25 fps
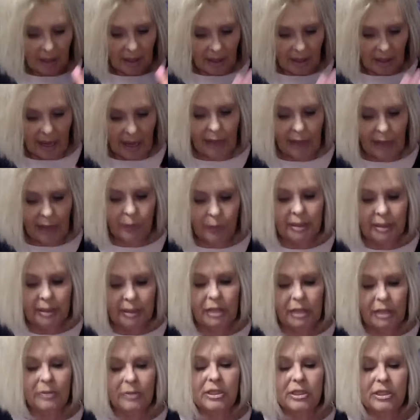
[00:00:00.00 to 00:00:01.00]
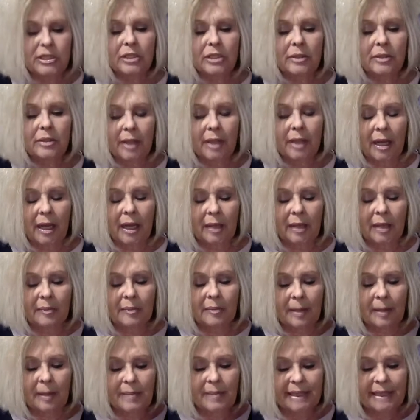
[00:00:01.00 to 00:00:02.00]
I would use a
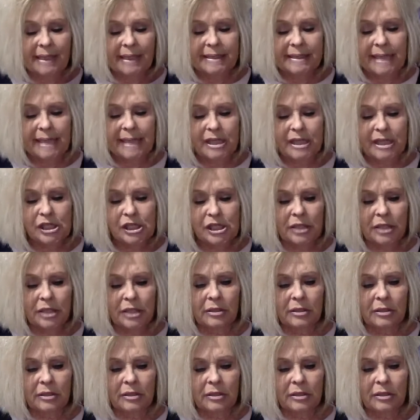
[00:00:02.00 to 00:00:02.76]
meditation